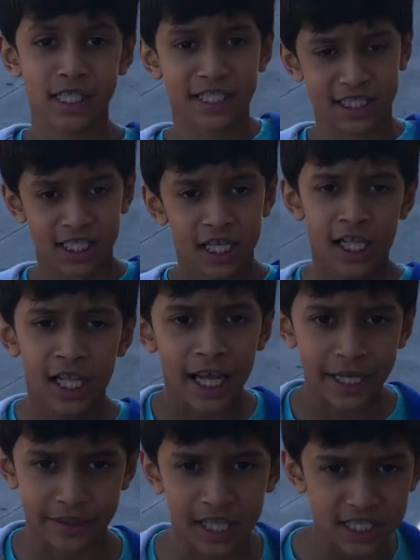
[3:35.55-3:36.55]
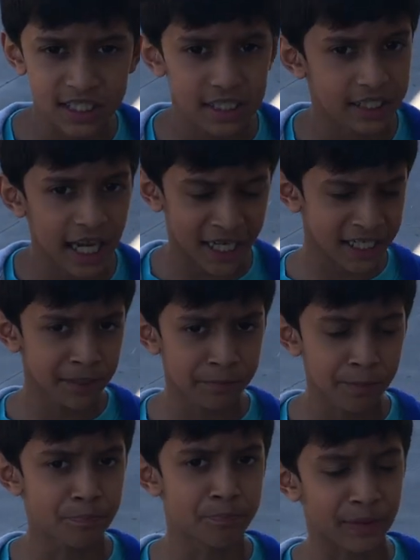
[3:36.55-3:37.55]
That's that can
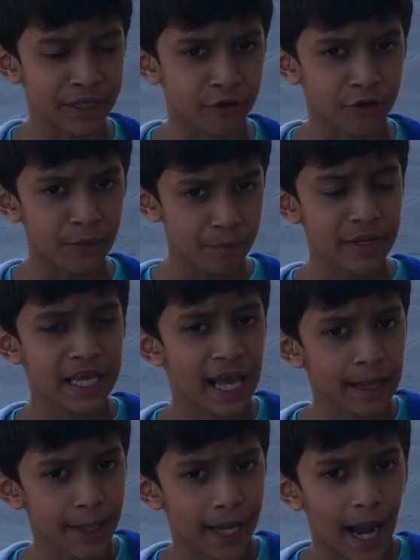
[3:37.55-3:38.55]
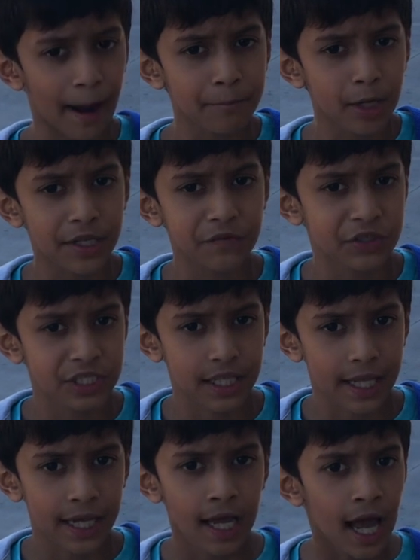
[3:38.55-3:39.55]
be bigger than me. I'm not even
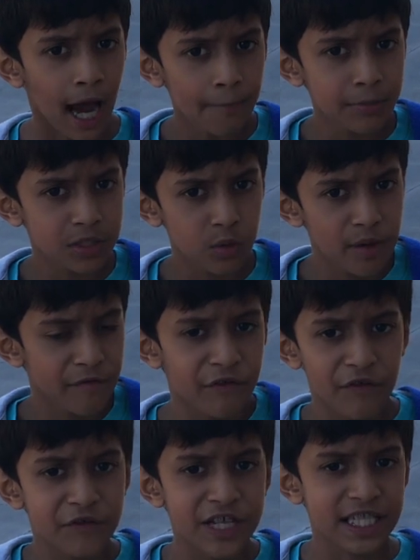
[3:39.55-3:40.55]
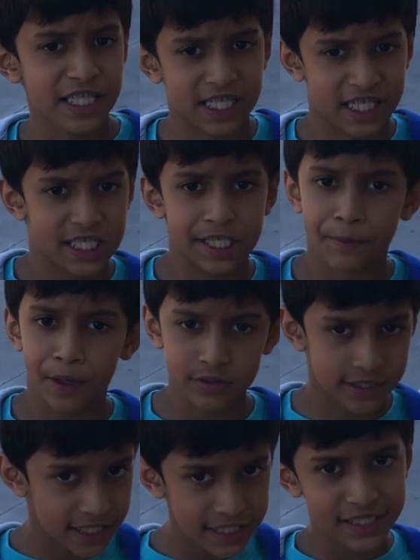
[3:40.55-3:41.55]
I'm between 50 and 60
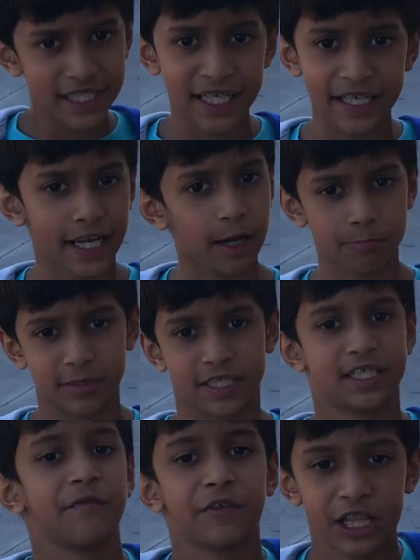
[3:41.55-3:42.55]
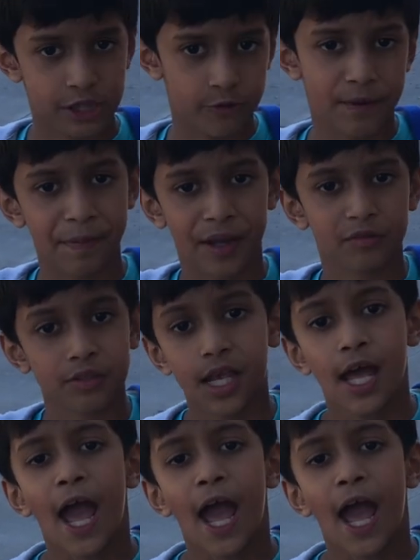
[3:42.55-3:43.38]
pounds. So this thing can get up to 73 pounds.